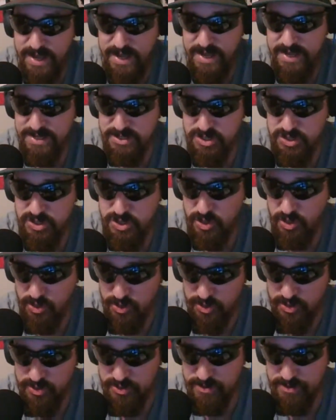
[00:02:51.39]
in
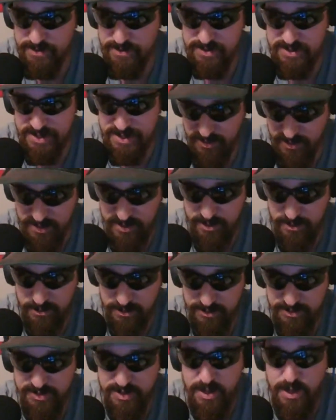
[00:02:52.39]
sugar
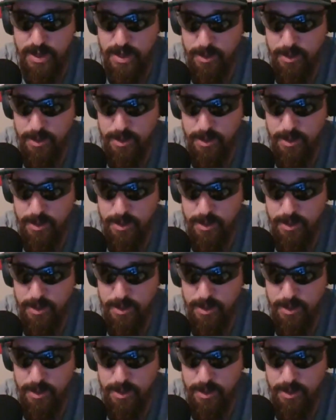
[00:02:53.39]
cereals,